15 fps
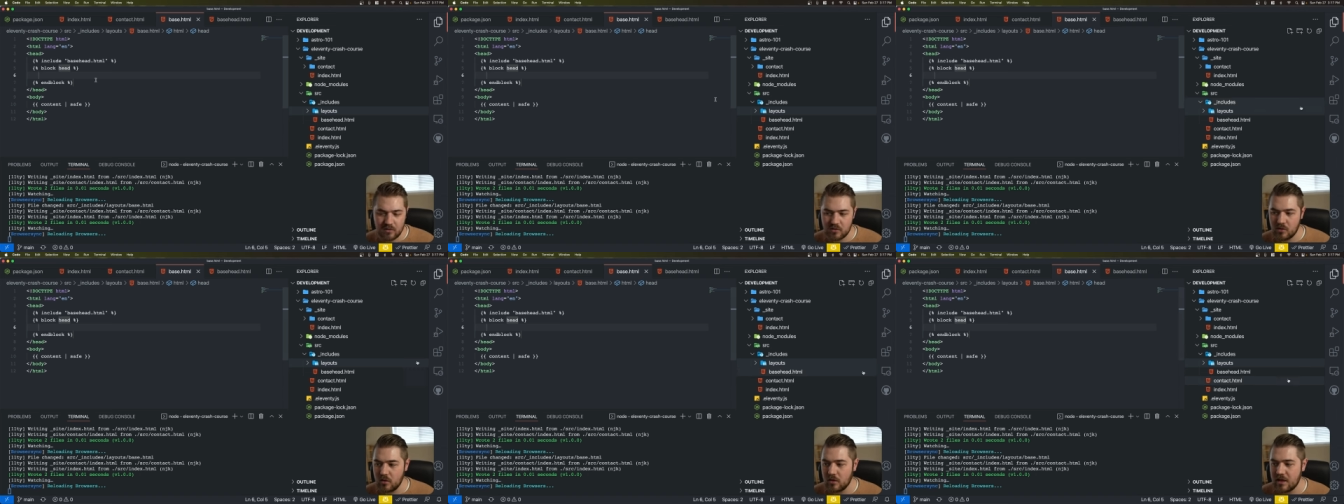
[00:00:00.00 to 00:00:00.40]

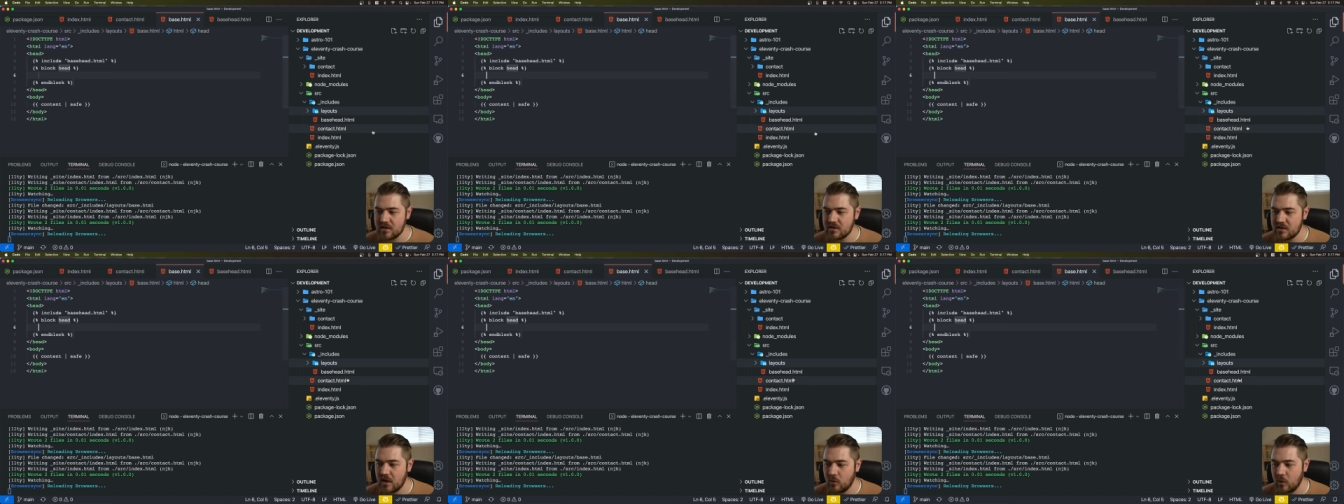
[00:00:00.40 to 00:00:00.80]
So
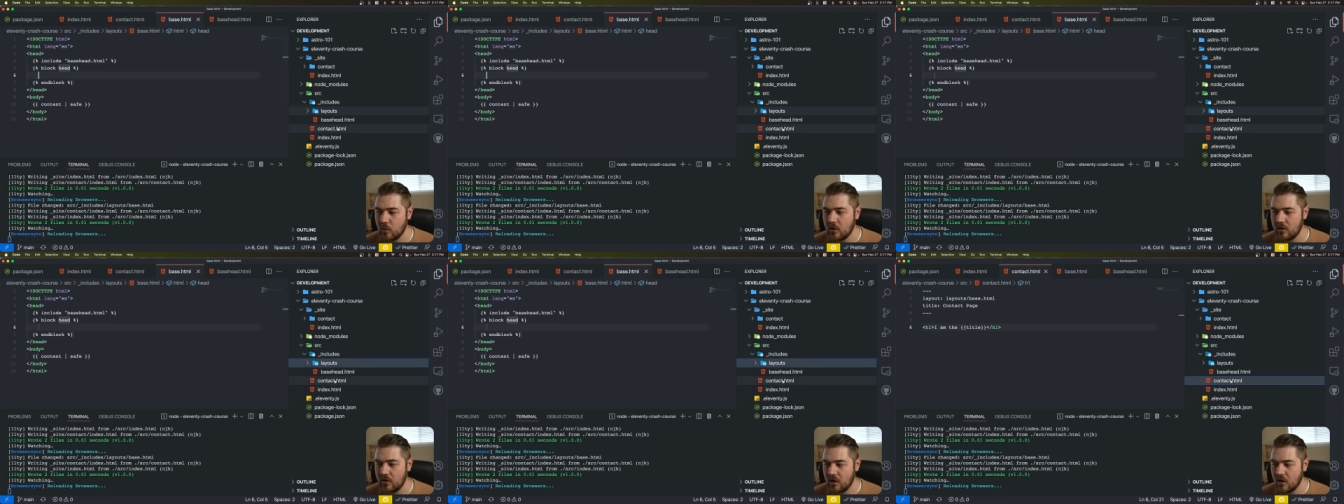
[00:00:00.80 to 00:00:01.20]
let's say we
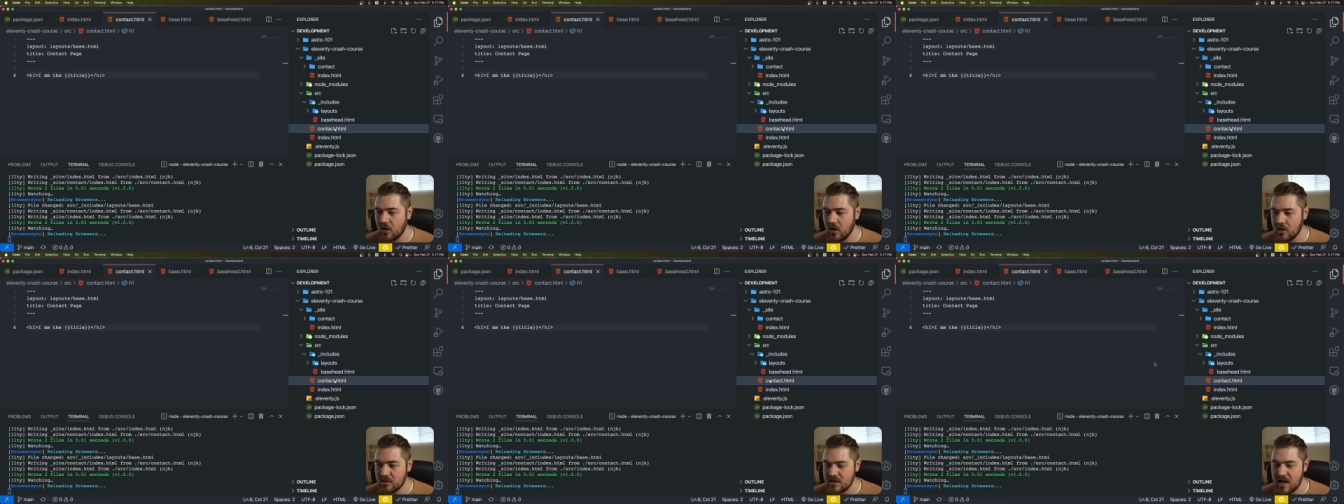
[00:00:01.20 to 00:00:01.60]
want the
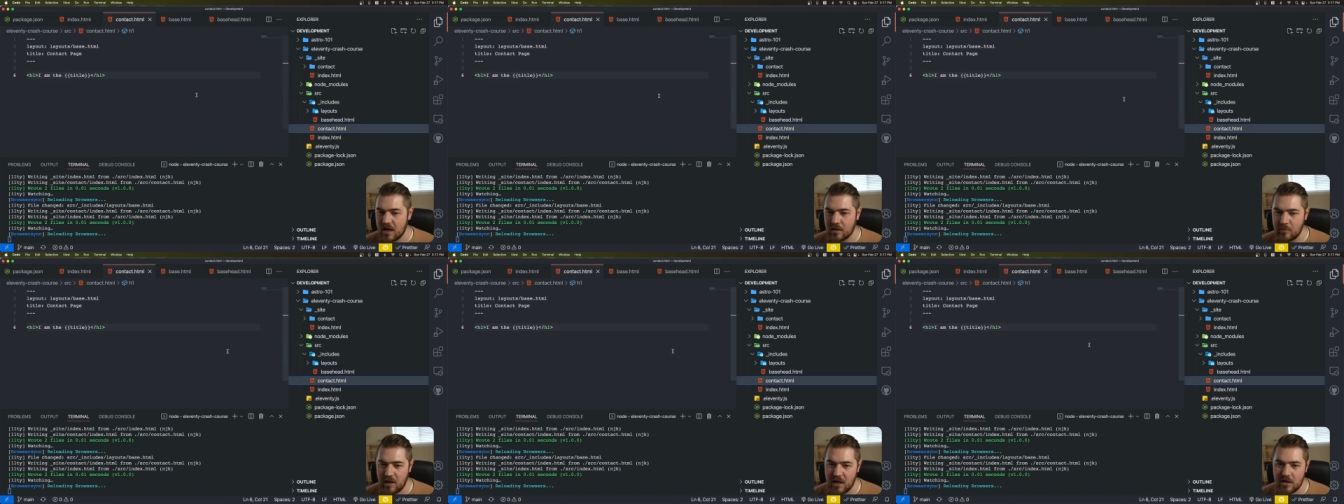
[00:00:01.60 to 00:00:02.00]

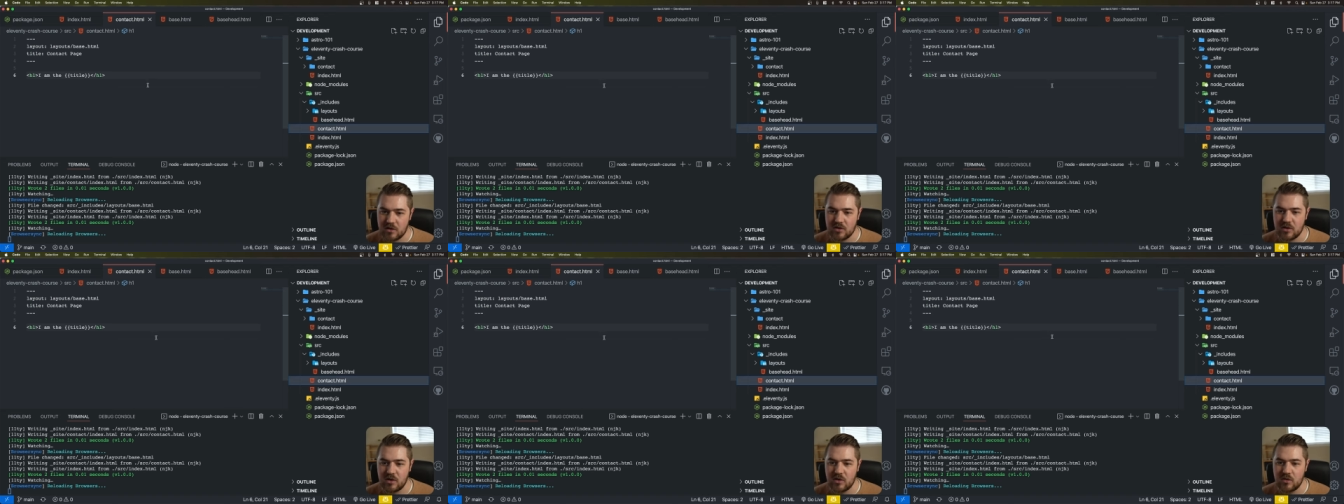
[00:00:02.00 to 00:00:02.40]
contact
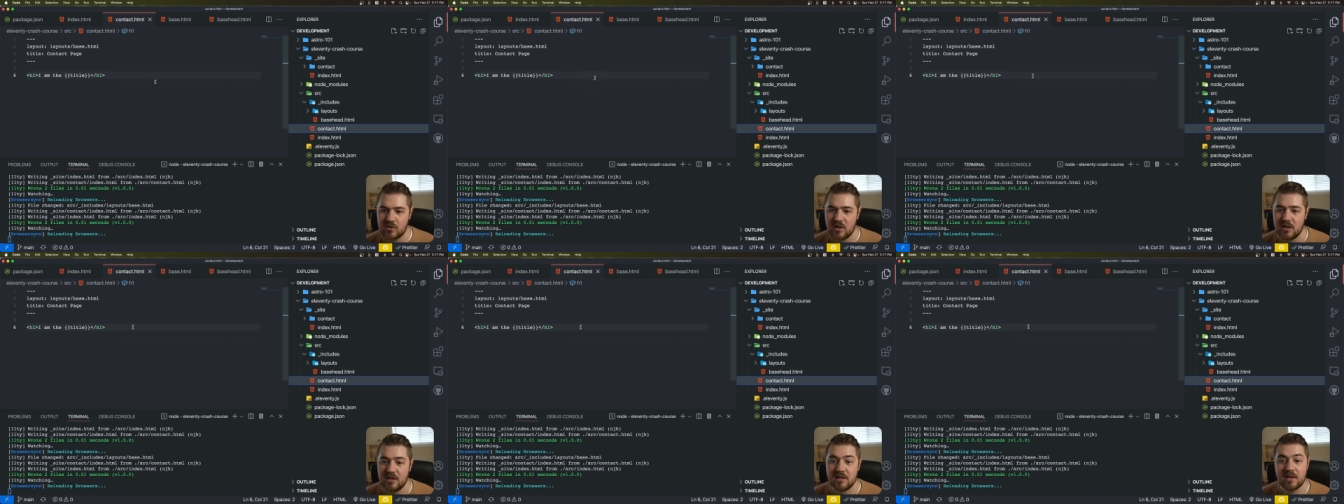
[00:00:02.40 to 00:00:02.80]
page to
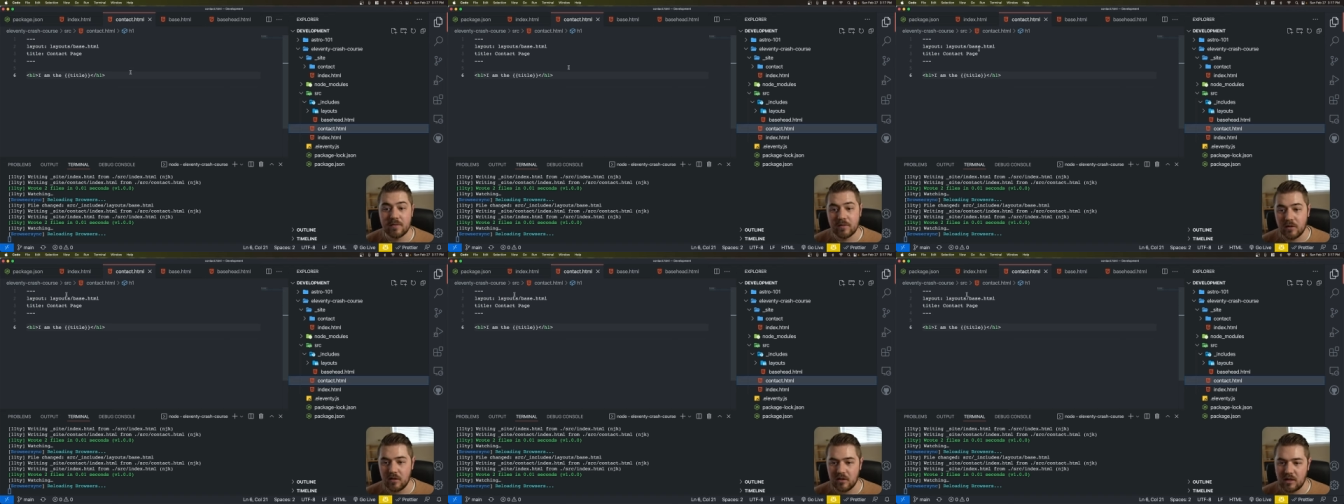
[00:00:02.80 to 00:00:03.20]
use a
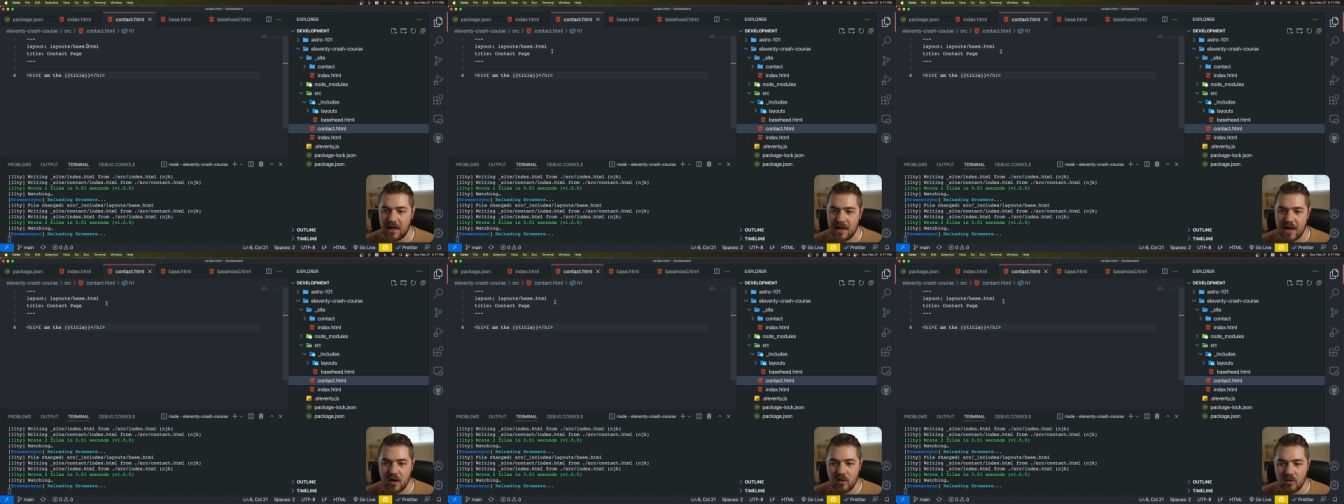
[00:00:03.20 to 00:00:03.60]
different
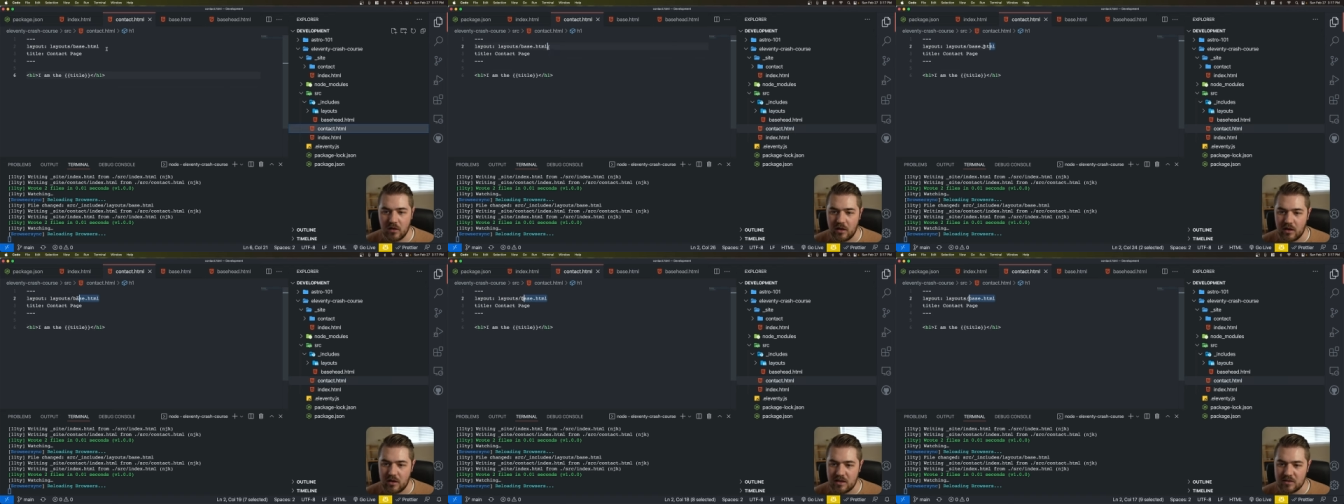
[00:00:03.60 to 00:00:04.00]
layout
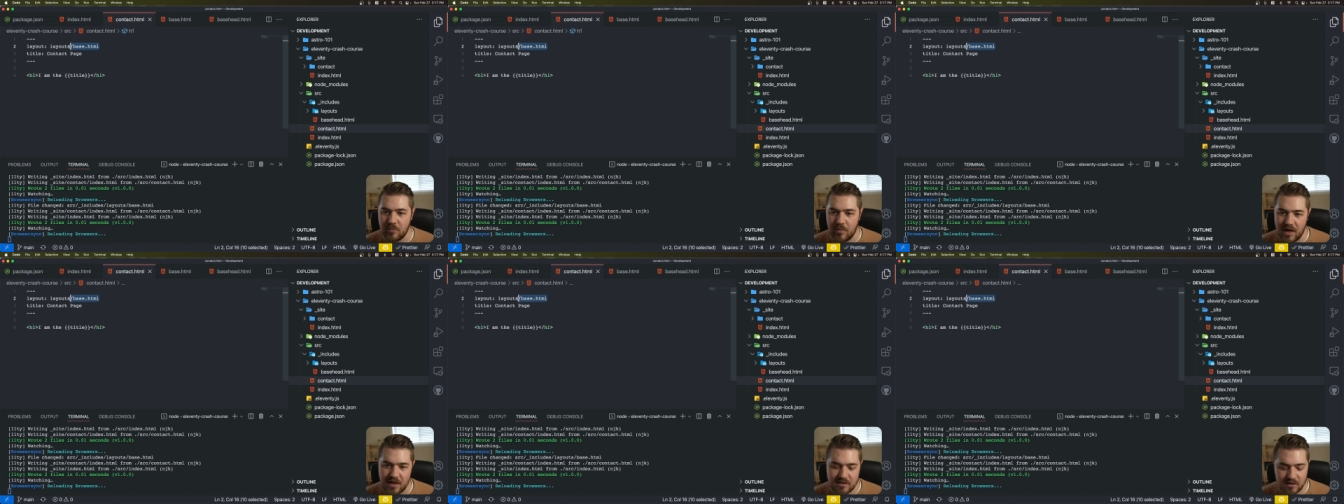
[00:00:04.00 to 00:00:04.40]
than this
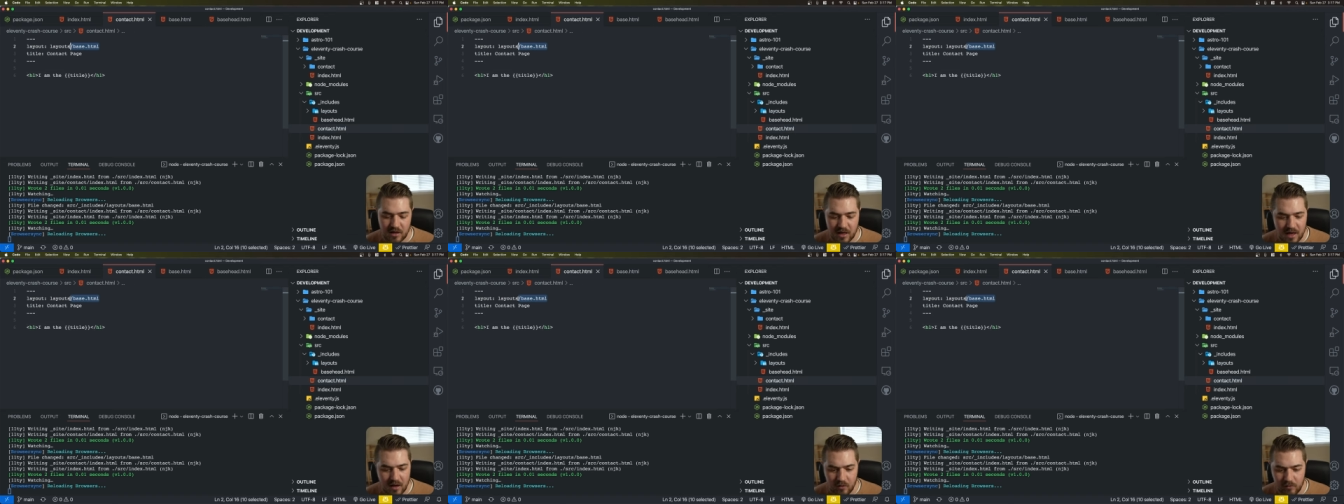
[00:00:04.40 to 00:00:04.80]
base
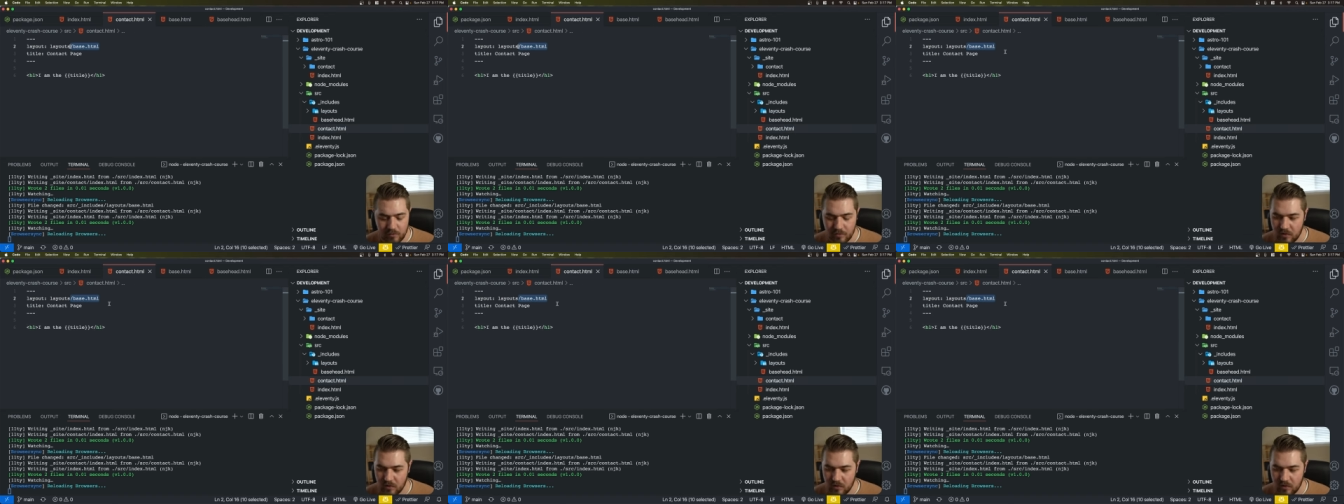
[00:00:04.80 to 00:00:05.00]
layout.